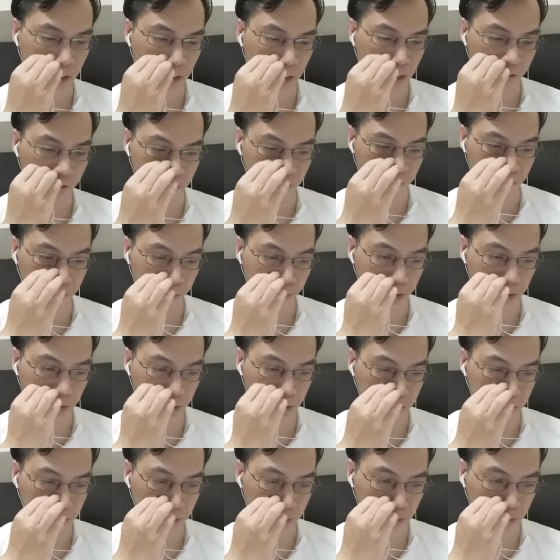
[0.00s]
effort
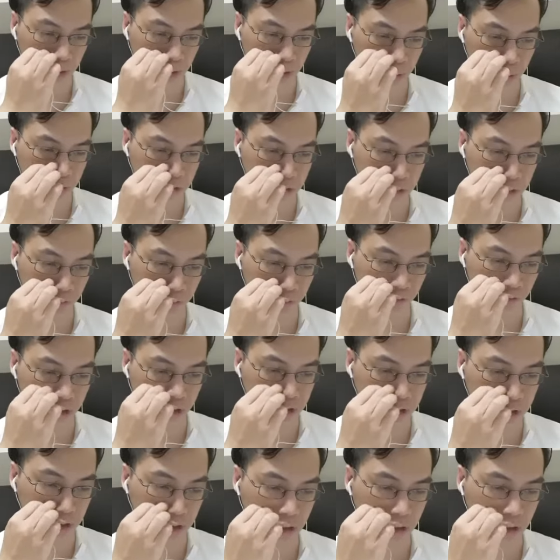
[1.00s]
needed to keep a ship functioning,